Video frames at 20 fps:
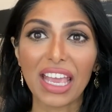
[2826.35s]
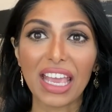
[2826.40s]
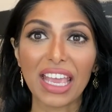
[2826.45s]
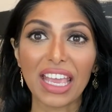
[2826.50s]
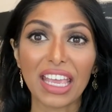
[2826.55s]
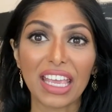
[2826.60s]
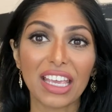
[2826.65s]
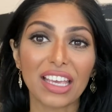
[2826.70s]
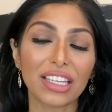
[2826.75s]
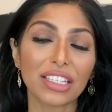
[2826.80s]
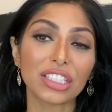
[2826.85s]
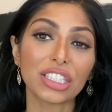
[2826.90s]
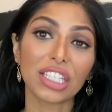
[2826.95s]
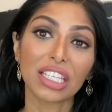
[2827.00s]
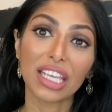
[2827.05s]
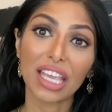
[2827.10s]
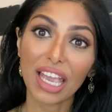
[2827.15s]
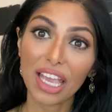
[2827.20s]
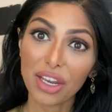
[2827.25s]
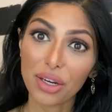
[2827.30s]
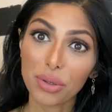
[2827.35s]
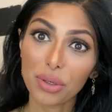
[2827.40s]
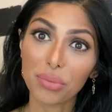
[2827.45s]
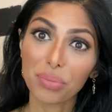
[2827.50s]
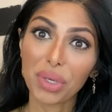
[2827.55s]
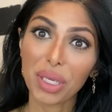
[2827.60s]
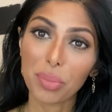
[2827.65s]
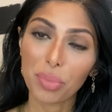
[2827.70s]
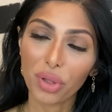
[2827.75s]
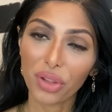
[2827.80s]
and to get
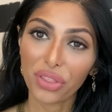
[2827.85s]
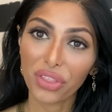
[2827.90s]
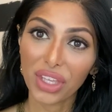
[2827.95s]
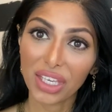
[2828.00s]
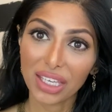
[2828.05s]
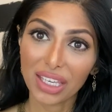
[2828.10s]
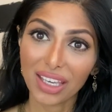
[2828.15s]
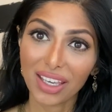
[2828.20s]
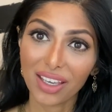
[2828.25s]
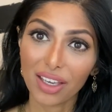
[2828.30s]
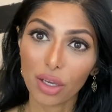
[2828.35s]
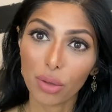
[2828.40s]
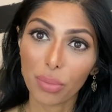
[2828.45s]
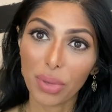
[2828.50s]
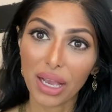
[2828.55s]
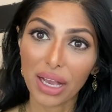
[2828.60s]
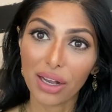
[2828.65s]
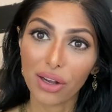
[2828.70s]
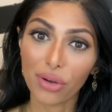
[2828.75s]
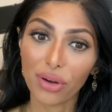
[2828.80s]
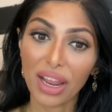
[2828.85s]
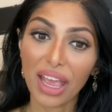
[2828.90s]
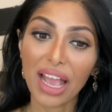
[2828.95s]
people thinking about